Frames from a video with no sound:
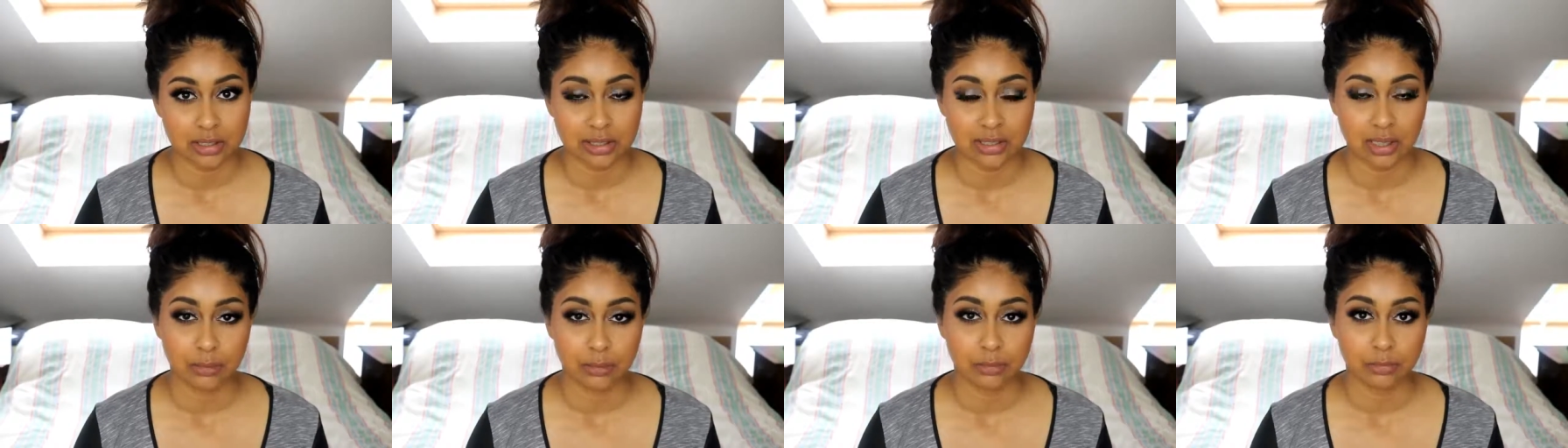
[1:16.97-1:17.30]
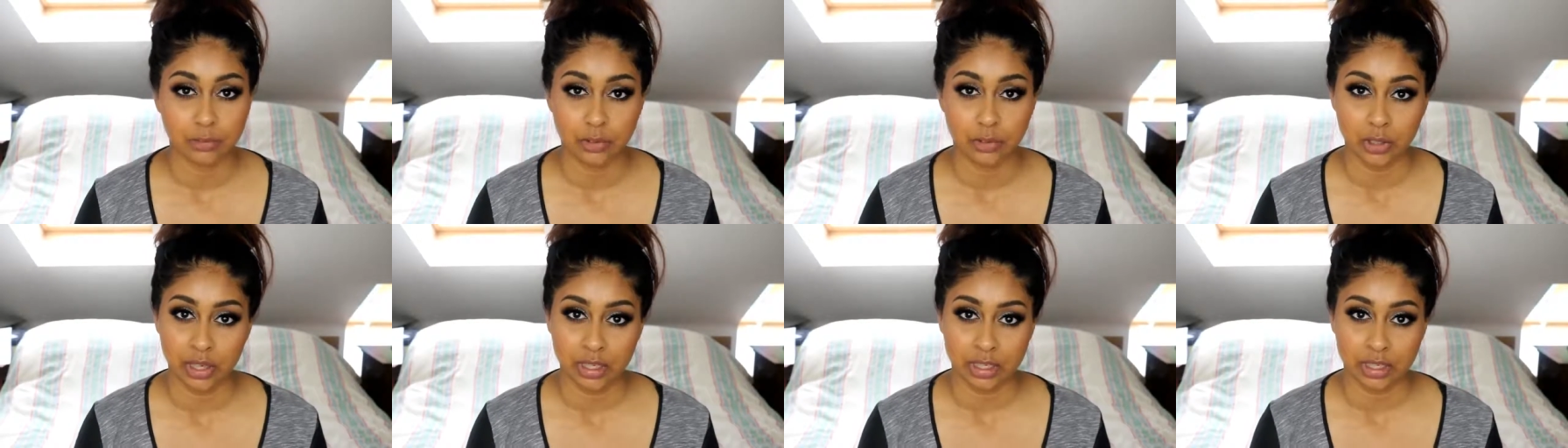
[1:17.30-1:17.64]
some
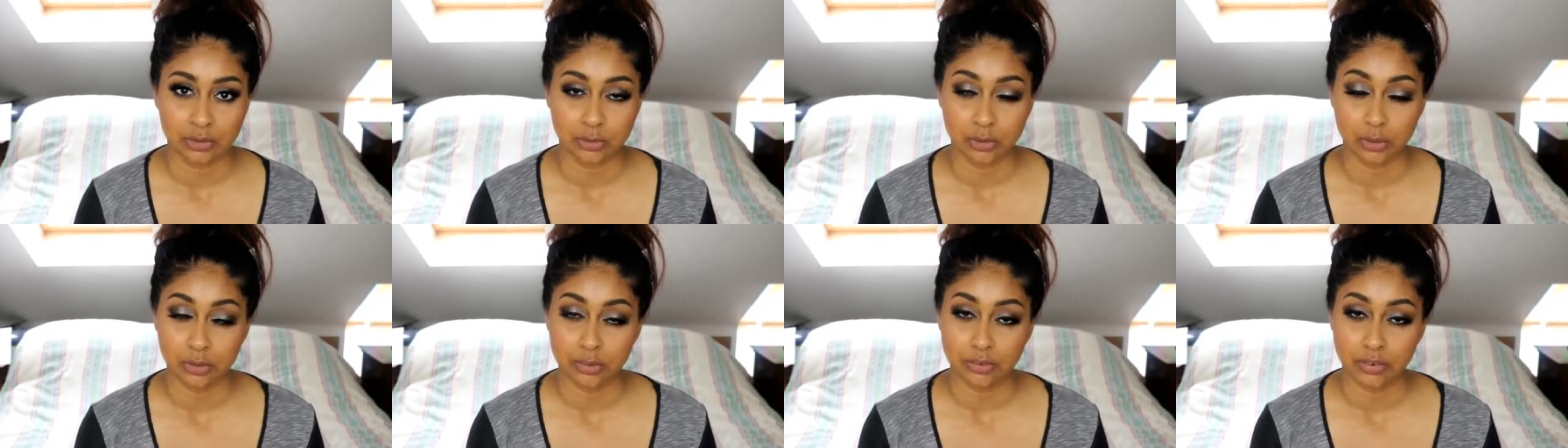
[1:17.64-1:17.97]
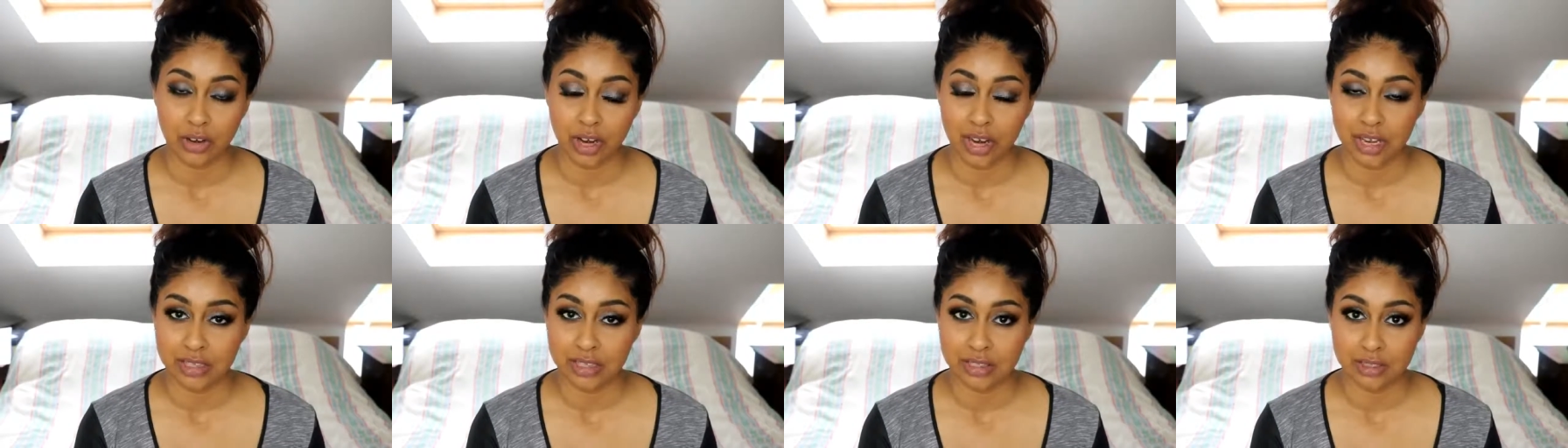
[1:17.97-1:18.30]
for like if you're
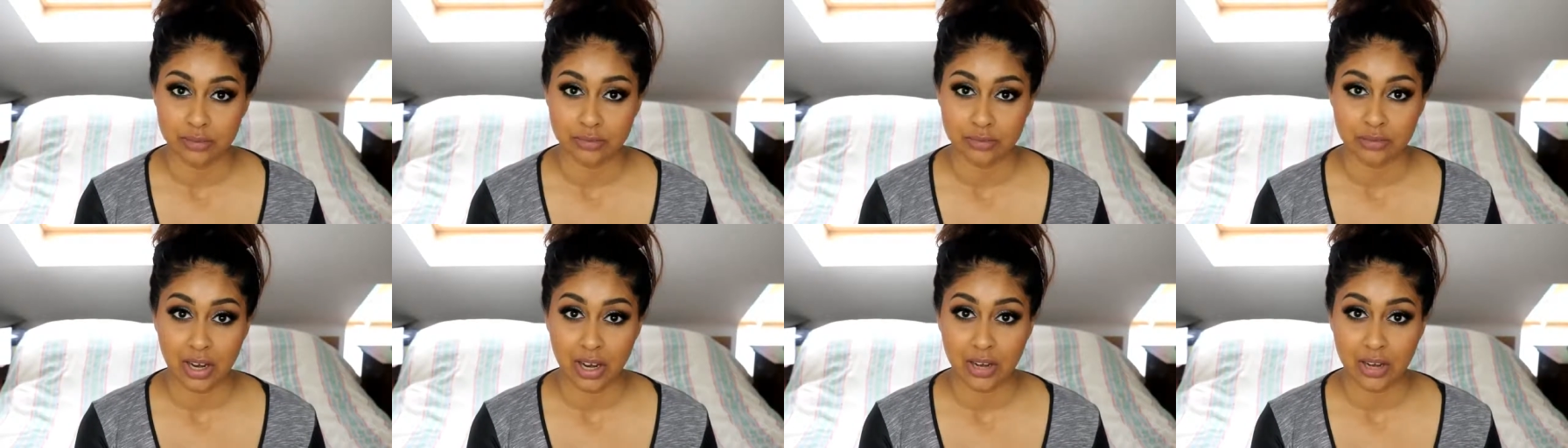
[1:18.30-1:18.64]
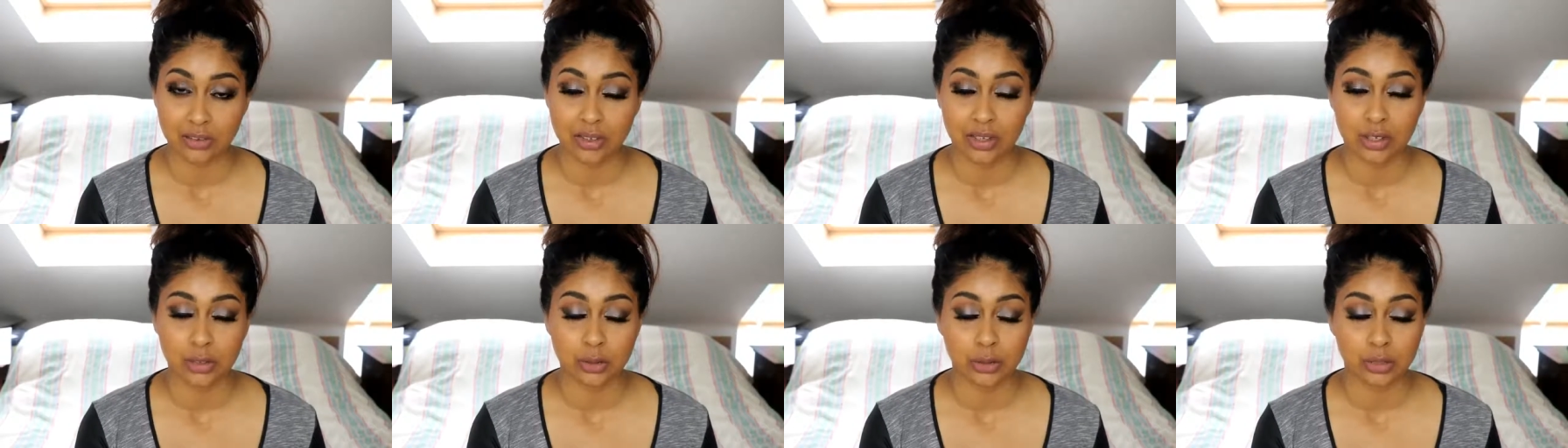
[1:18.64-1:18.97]

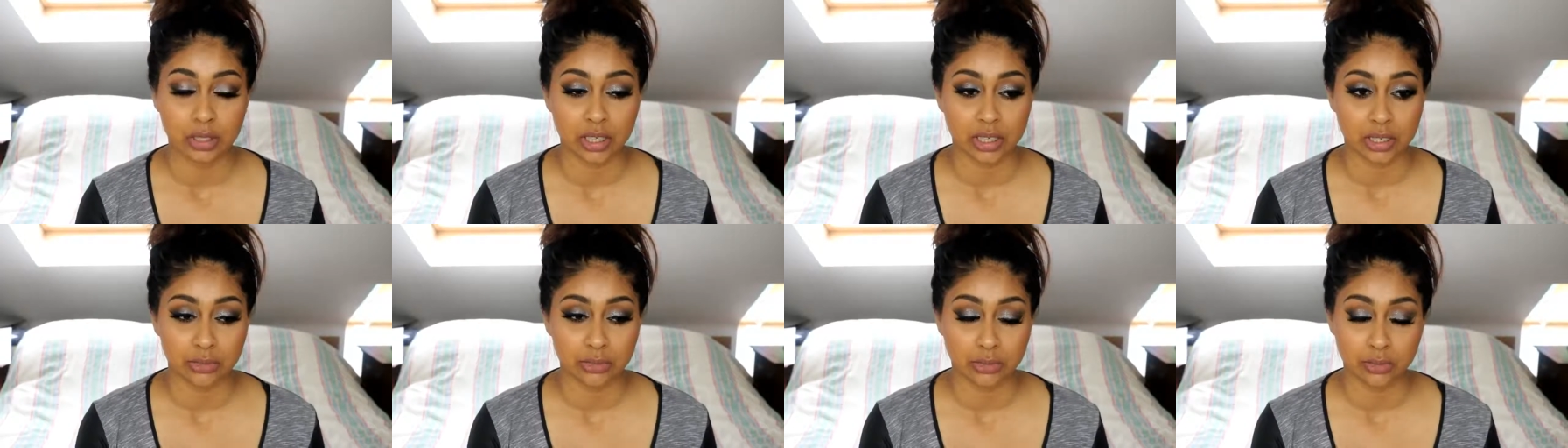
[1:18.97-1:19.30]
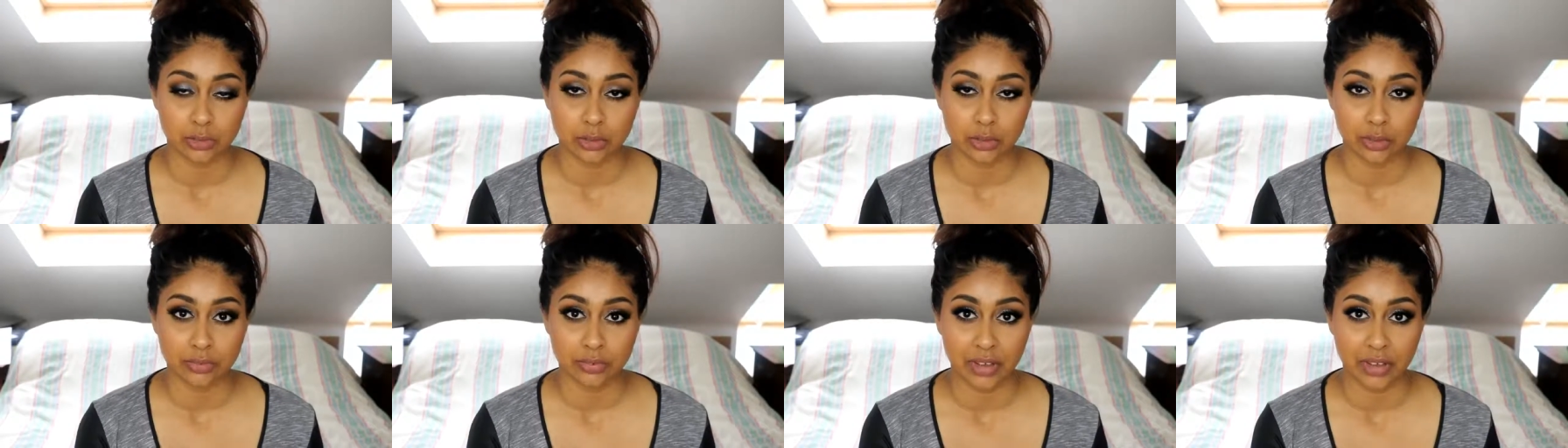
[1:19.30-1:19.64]
fairer, or like if
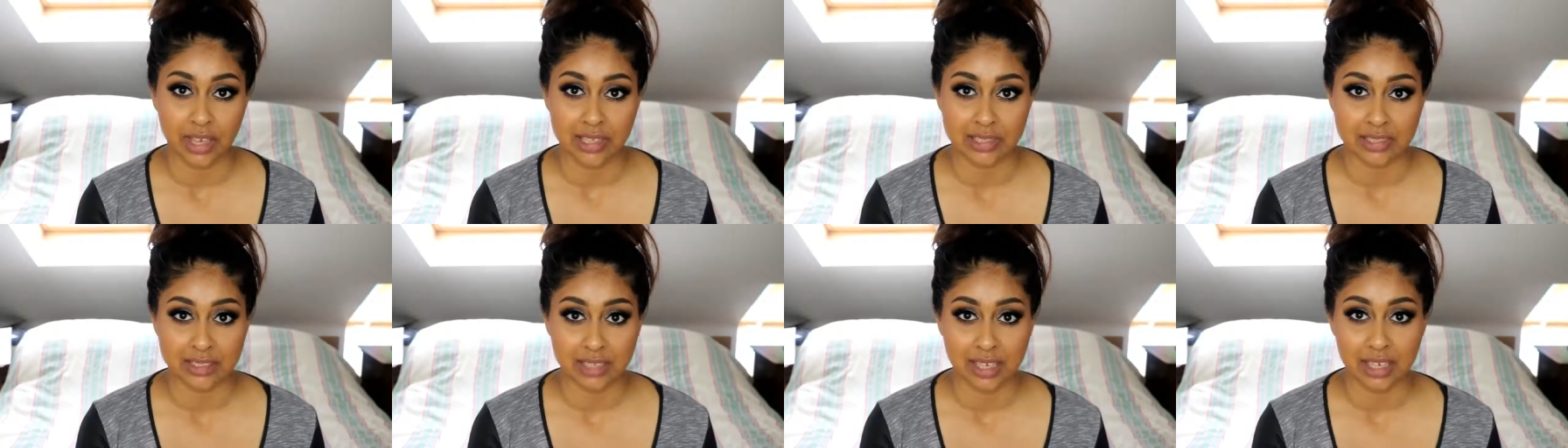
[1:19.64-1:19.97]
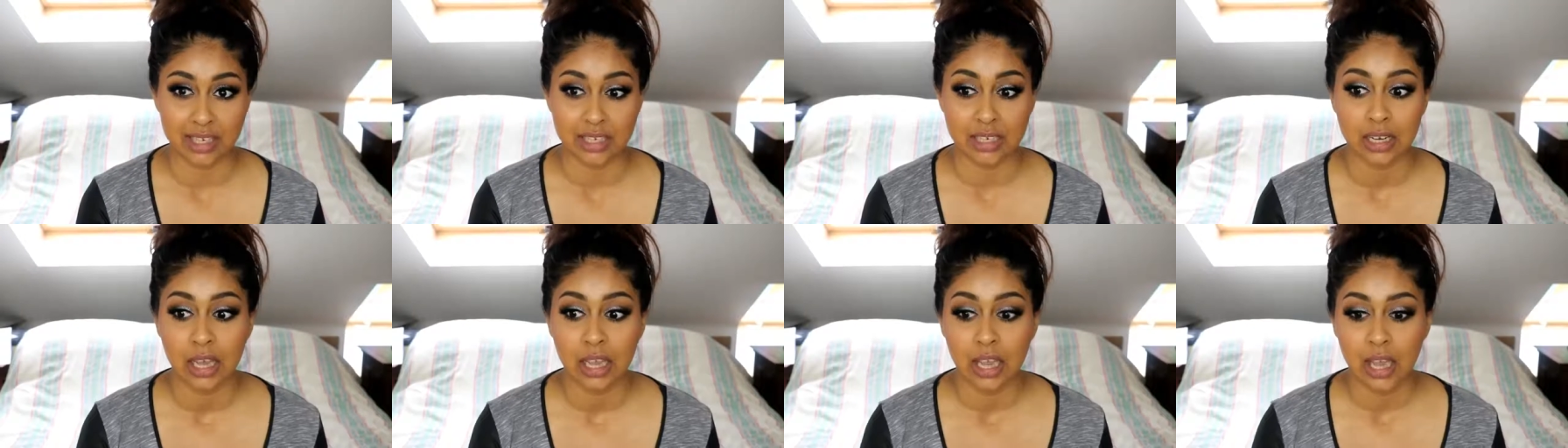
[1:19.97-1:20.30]
you've got fair
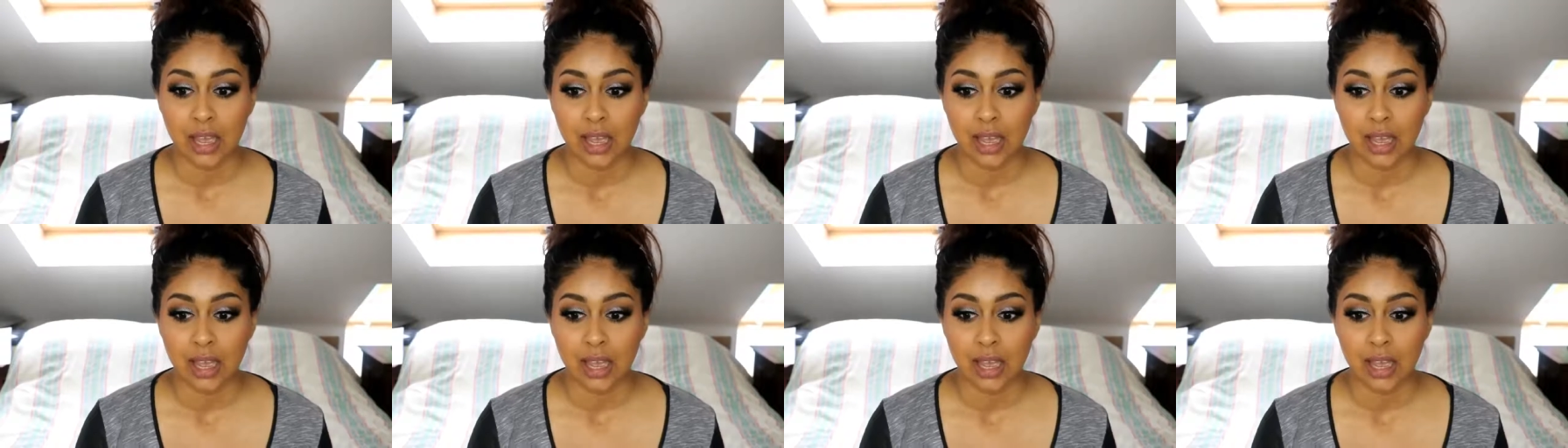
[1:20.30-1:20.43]
skin.